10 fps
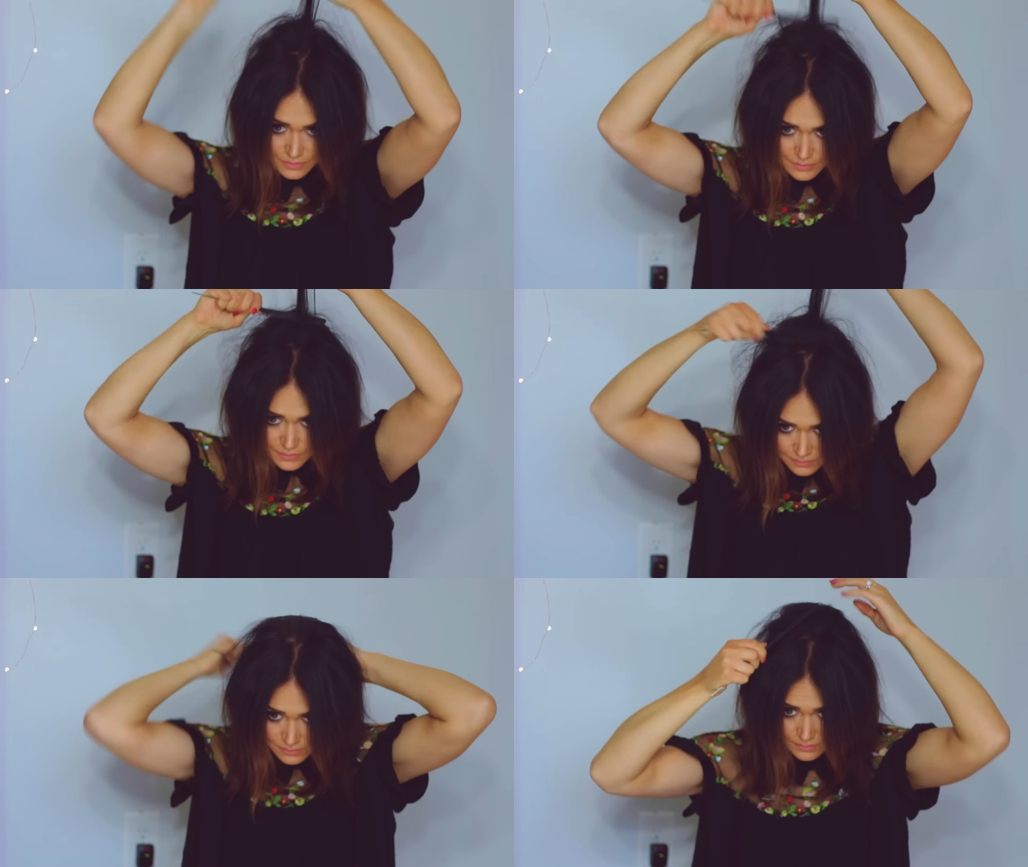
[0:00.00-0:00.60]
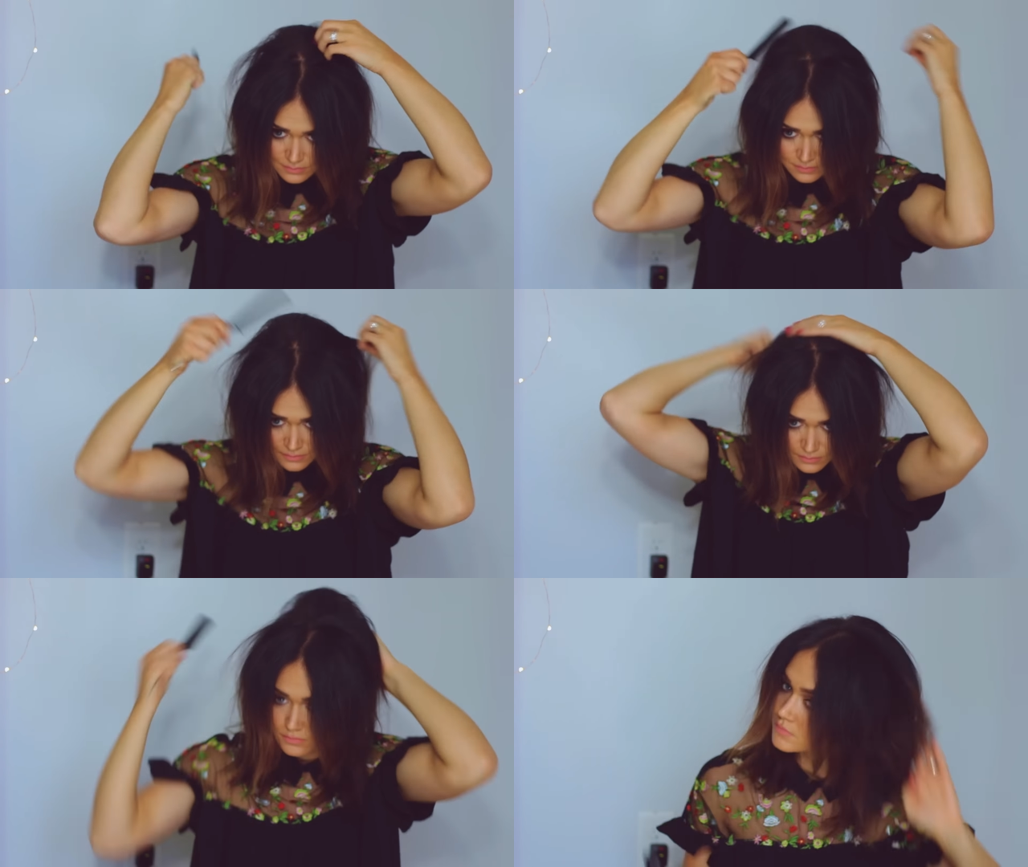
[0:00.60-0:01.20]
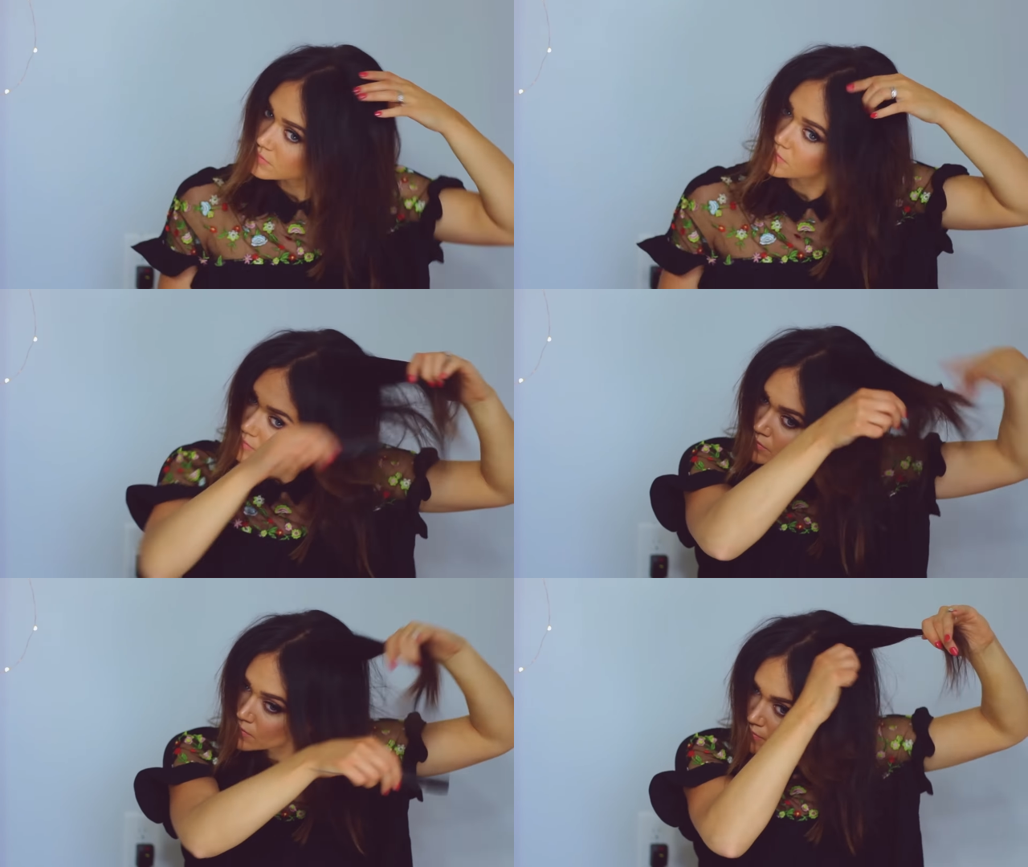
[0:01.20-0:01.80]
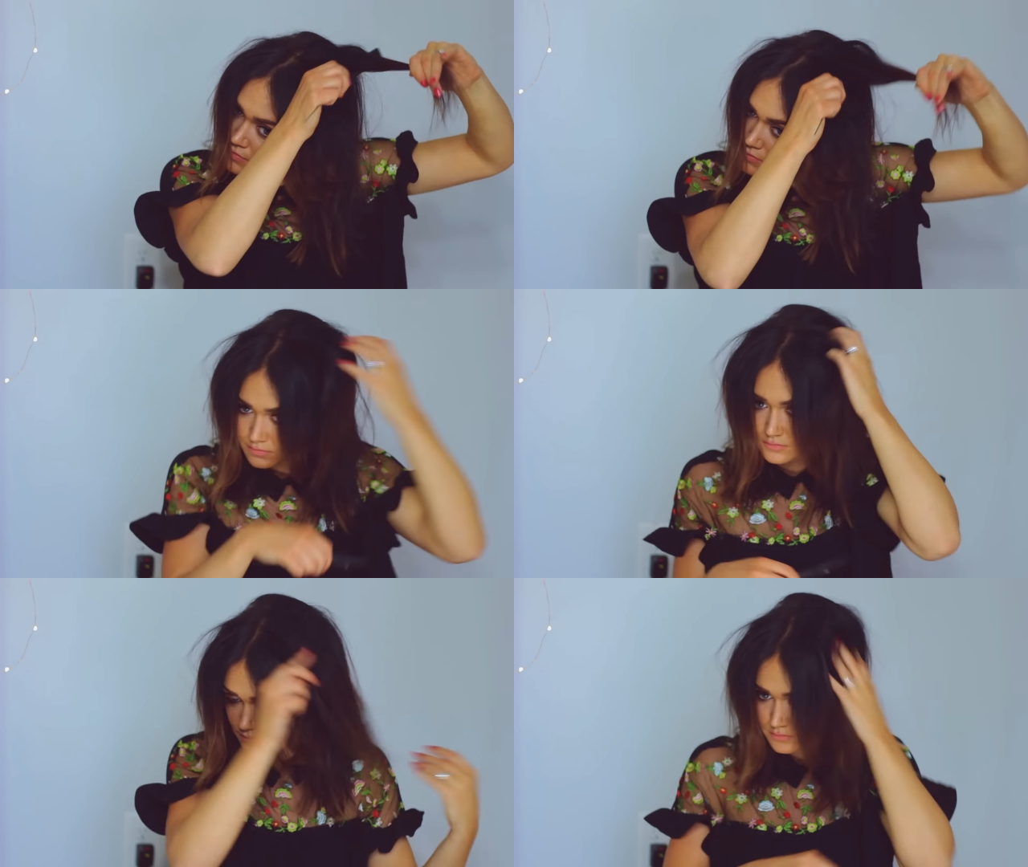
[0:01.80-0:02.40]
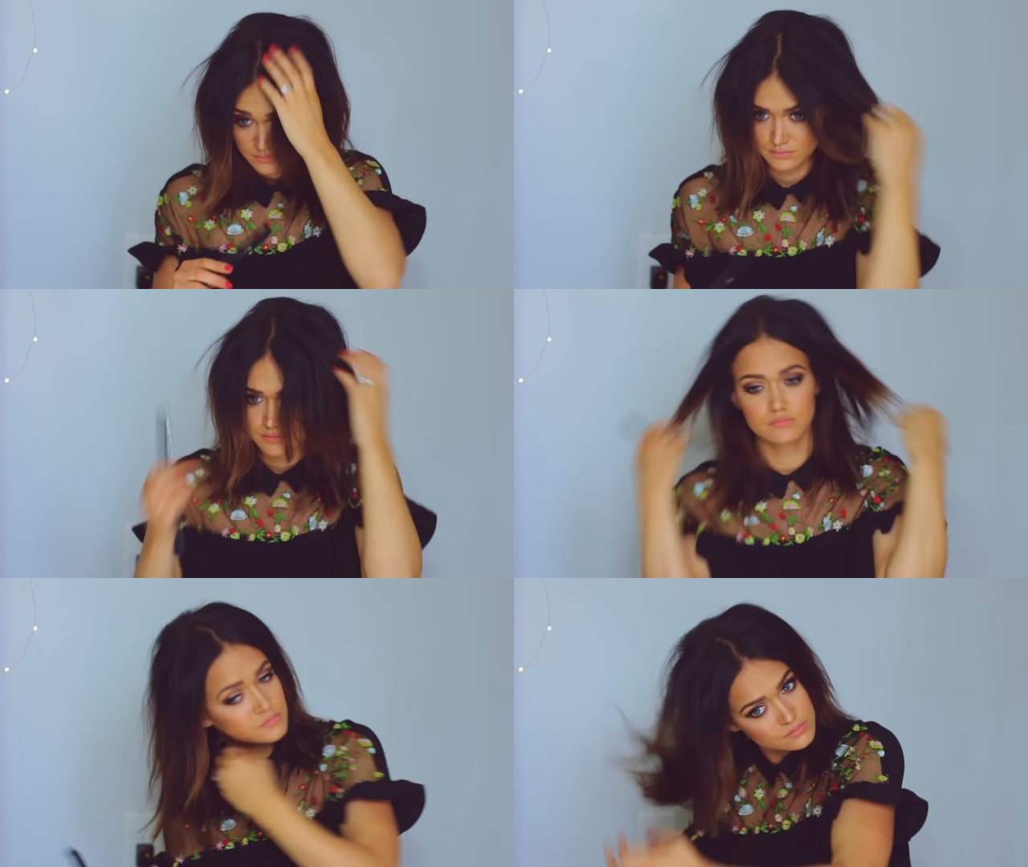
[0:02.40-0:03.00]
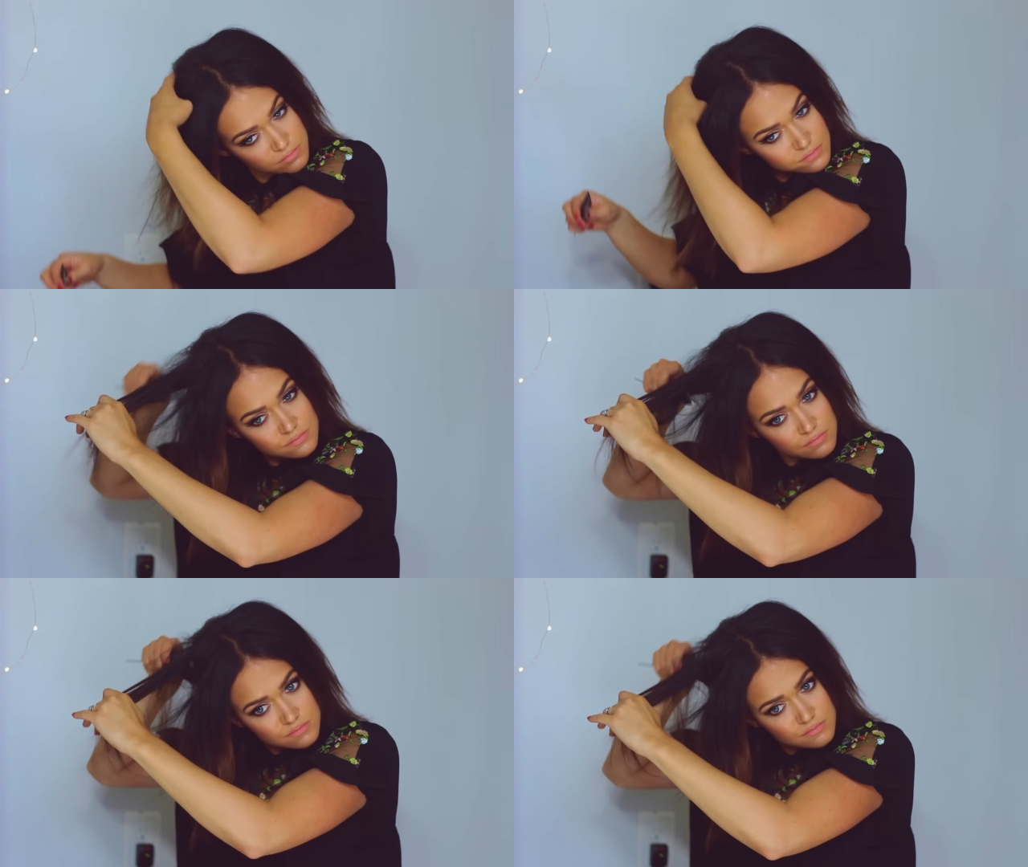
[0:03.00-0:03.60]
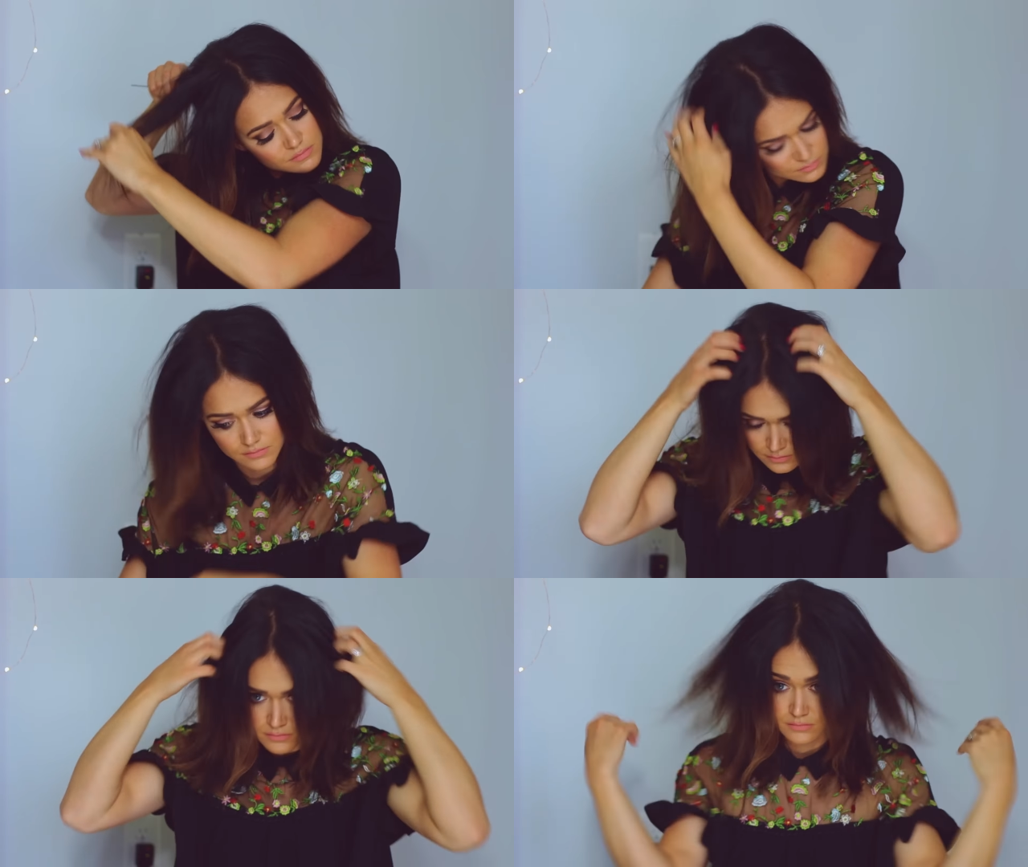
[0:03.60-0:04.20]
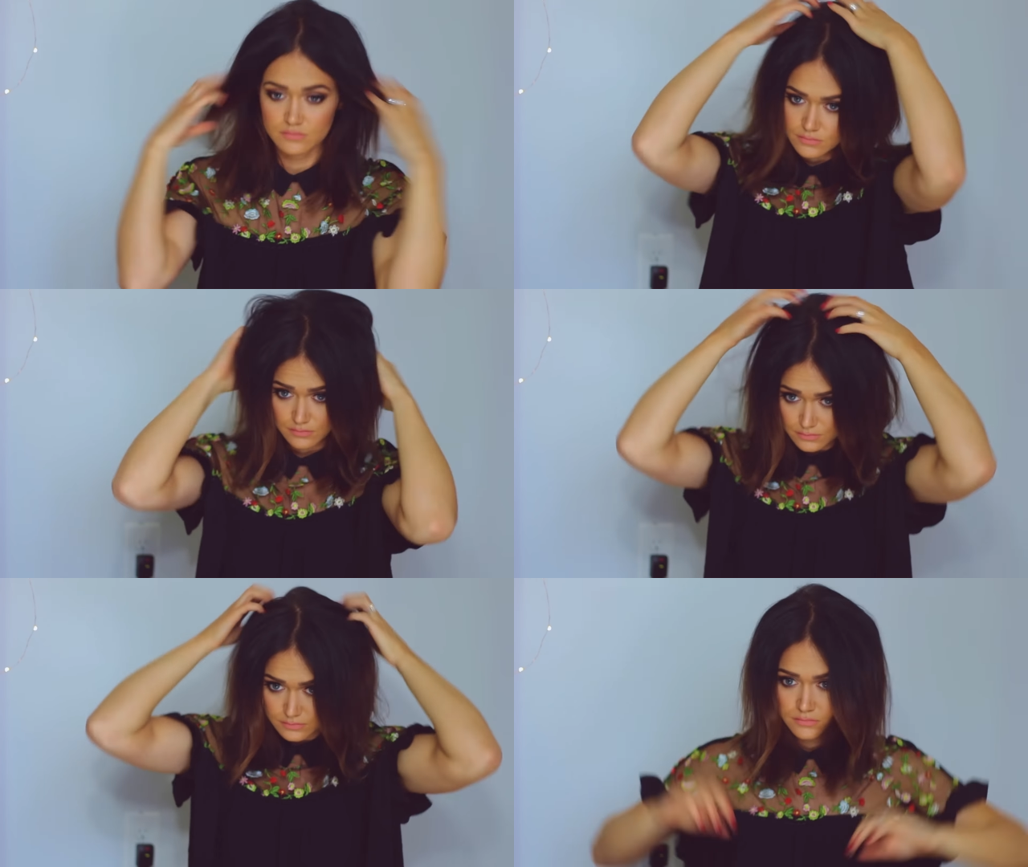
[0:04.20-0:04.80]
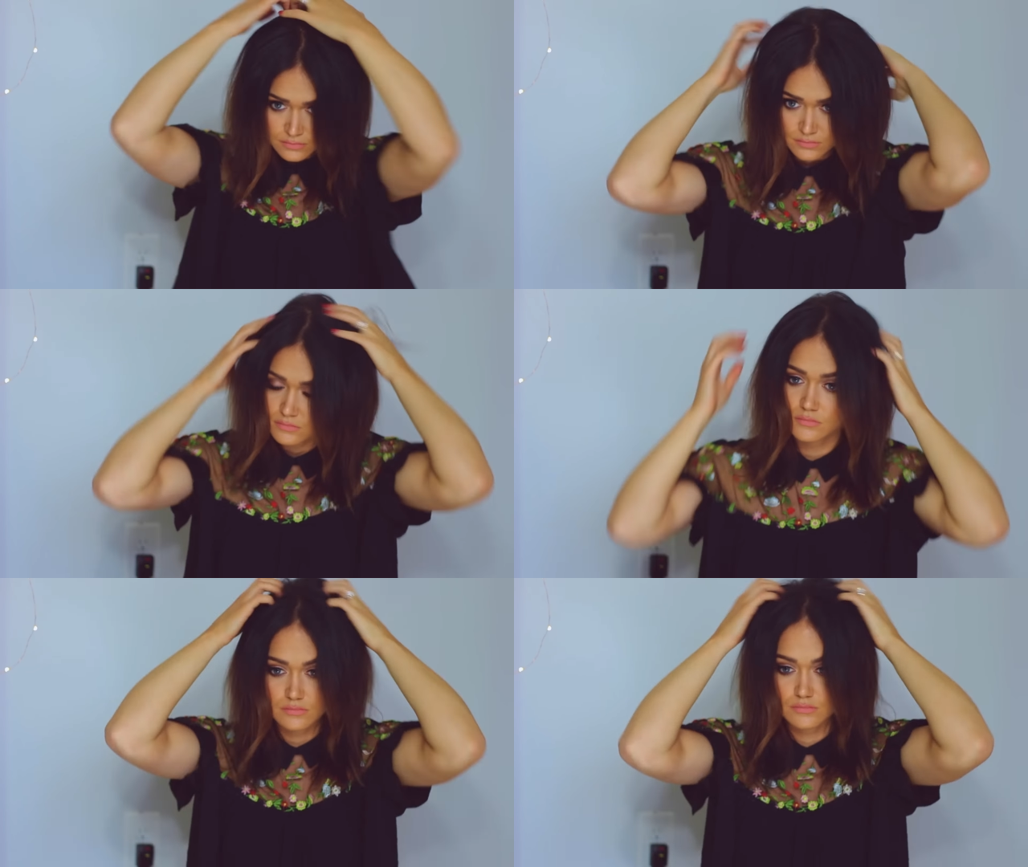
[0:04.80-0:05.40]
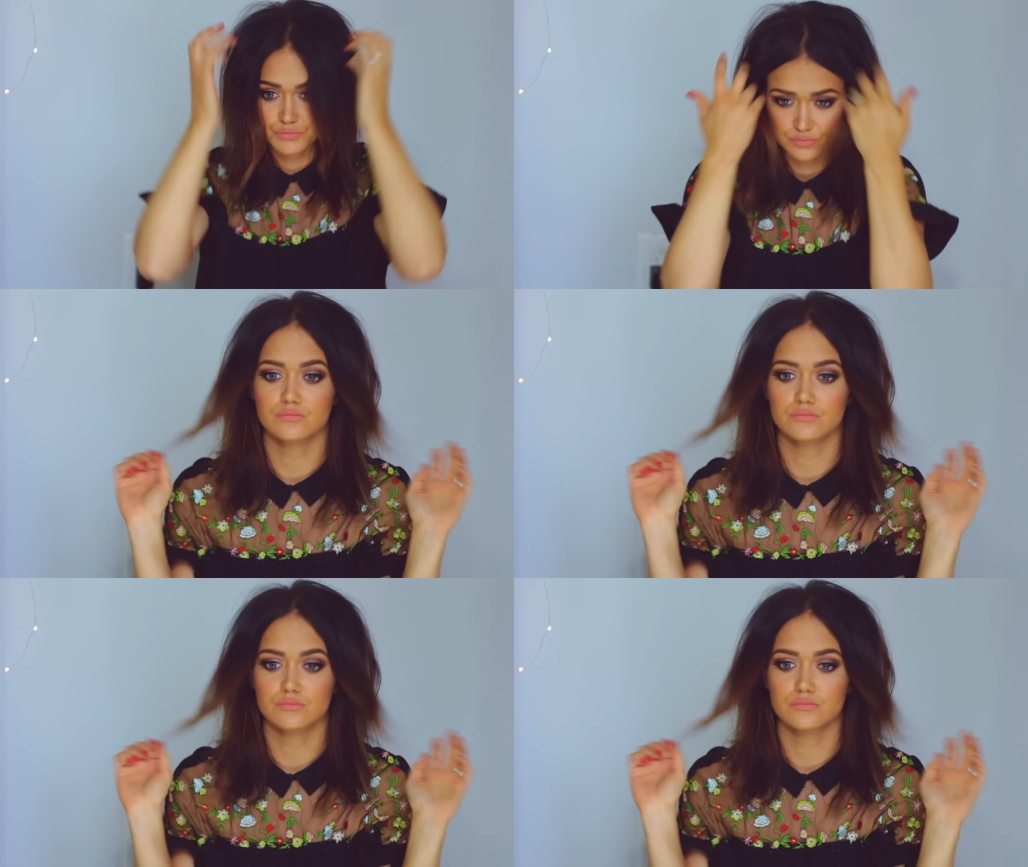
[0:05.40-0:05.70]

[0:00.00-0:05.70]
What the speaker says: Nobody speaks.